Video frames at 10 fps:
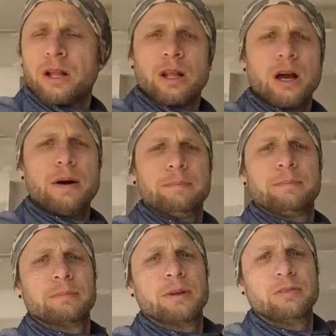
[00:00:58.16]

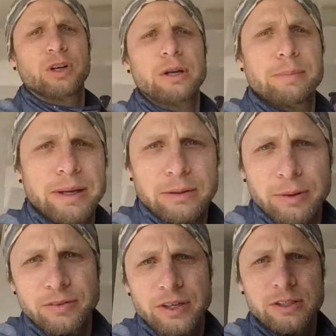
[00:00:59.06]
Have I got any paint on my
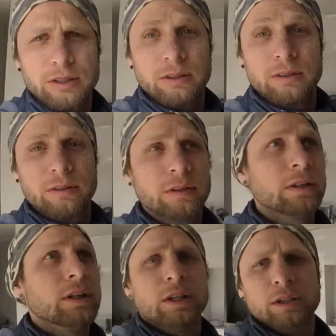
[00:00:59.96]
face?
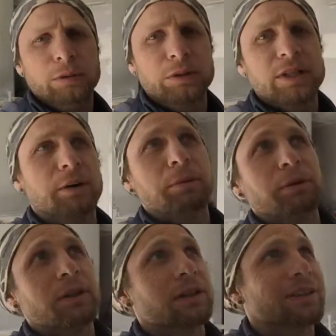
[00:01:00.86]
You would tell me,
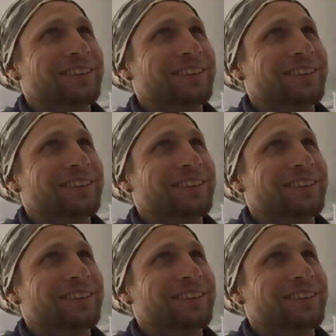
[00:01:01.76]
wouldn't you?